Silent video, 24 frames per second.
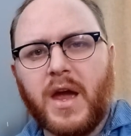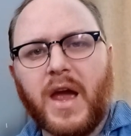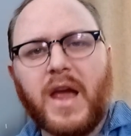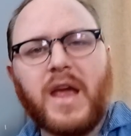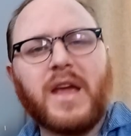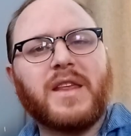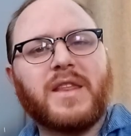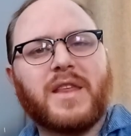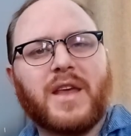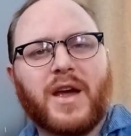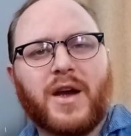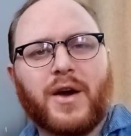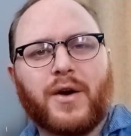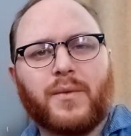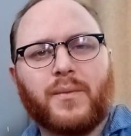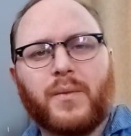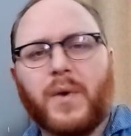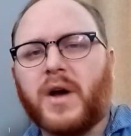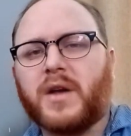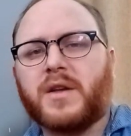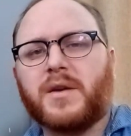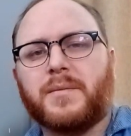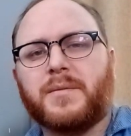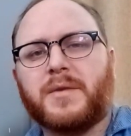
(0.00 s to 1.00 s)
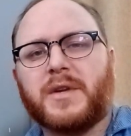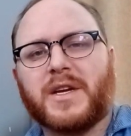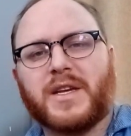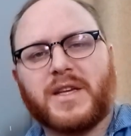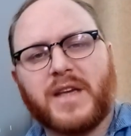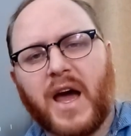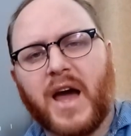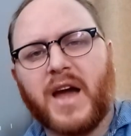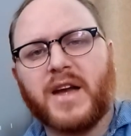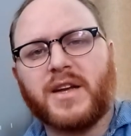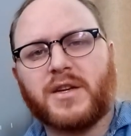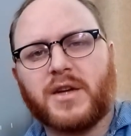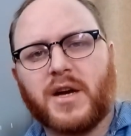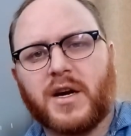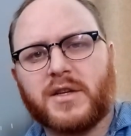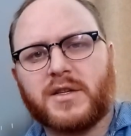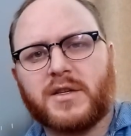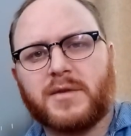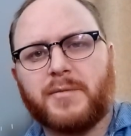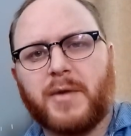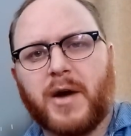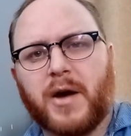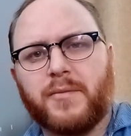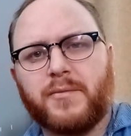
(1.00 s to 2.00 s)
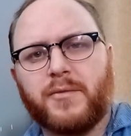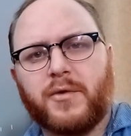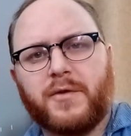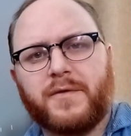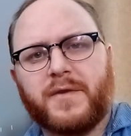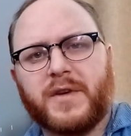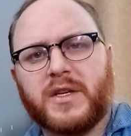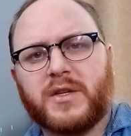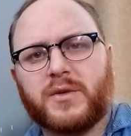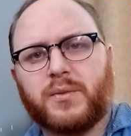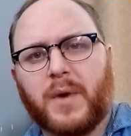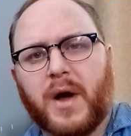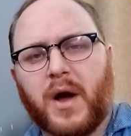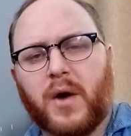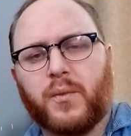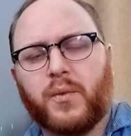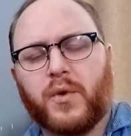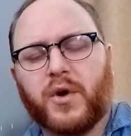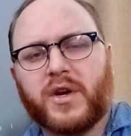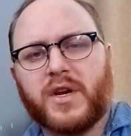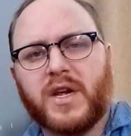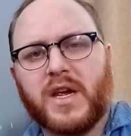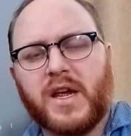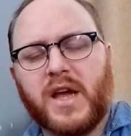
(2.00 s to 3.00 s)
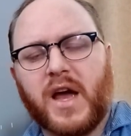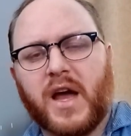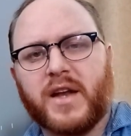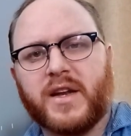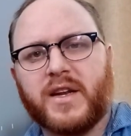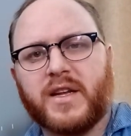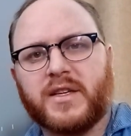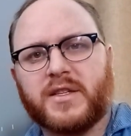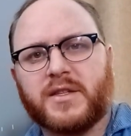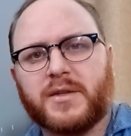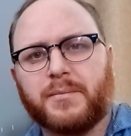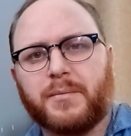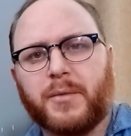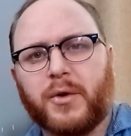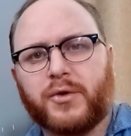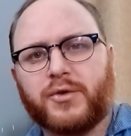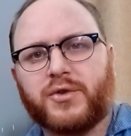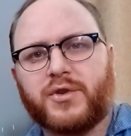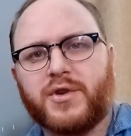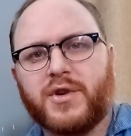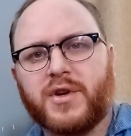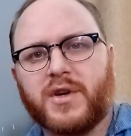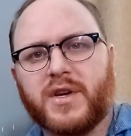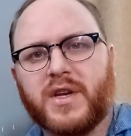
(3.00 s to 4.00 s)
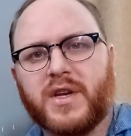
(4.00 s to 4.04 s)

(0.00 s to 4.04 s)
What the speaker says: Hey there! Welcome to Guy Talks About Movies While Working on His Emotional